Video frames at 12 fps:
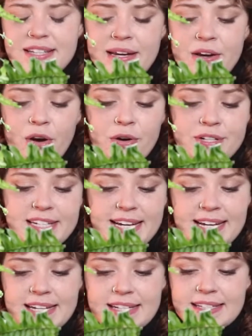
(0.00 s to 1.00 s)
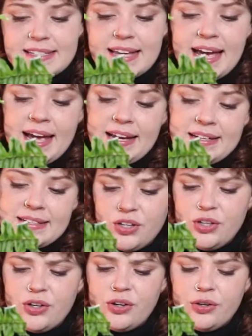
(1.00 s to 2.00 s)
and OTs and,
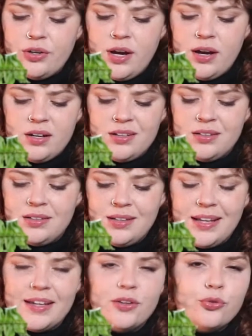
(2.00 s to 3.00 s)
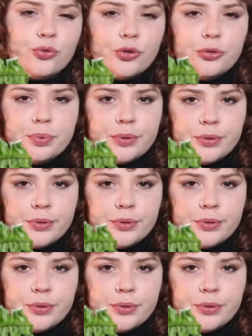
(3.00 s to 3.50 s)
you know, like group